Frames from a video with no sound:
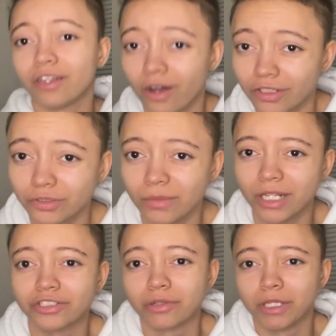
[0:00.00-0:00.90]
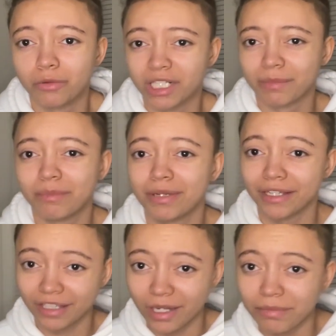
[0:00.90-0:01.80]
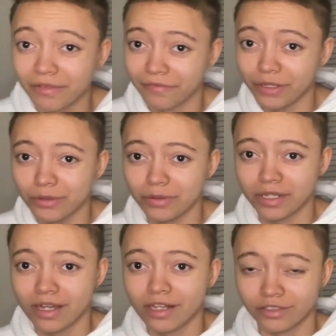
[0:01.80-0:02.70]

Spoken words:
then also, I'm not sure whether we're gonna be picking up the food.